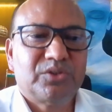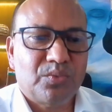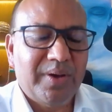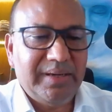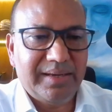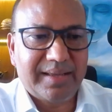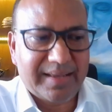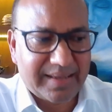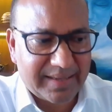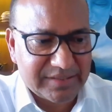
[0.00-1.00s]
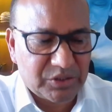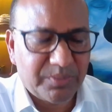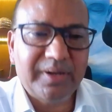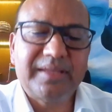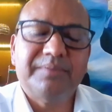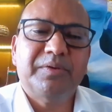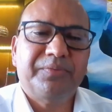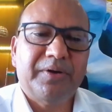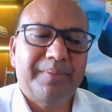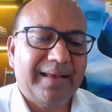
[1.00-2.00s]
So one customer will give
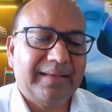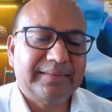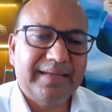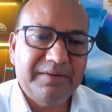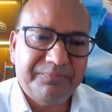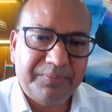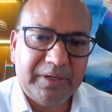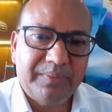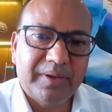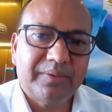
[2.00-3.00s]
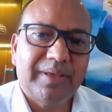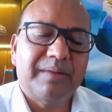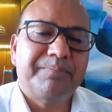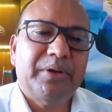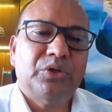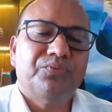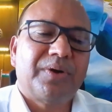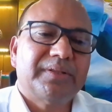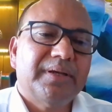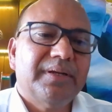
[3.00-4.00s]
me feedback. That feedback will help me to
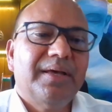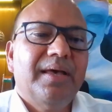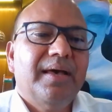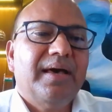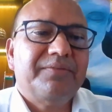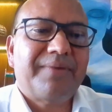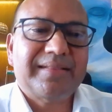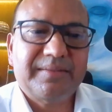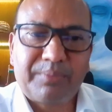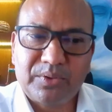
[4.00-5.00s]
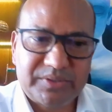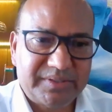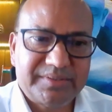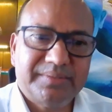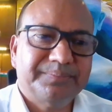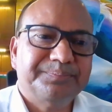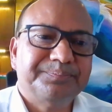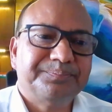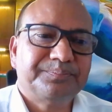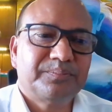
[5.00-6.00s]
further refine the process.
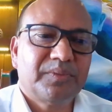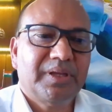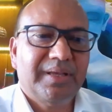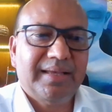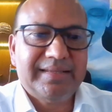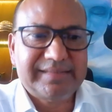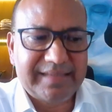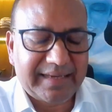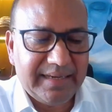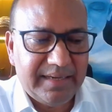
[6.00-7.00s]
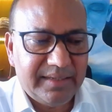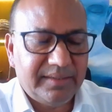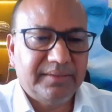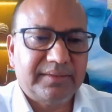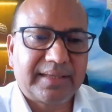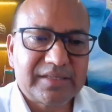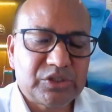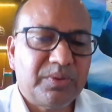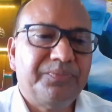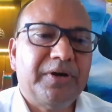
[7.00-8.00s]
Second,
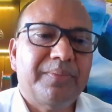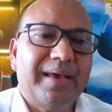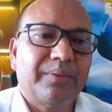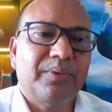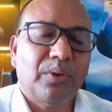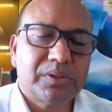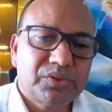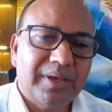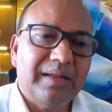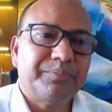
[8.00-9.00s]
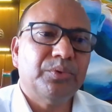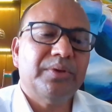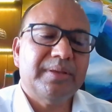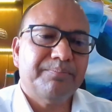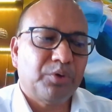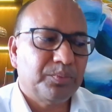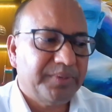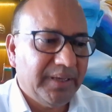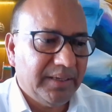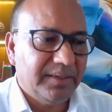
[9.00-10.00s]
customer feedback will also help to
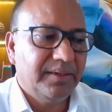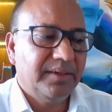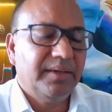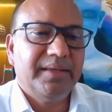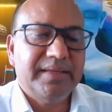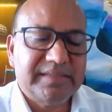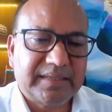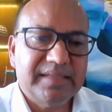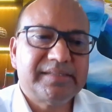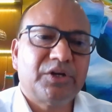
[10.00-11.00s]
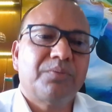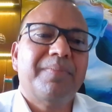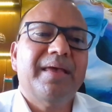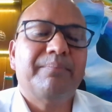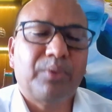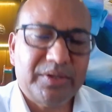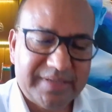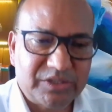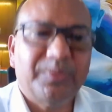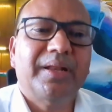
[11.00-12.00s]
improve the skill set of my
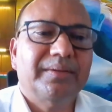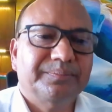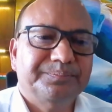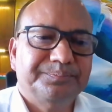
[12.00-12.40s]
employees as well.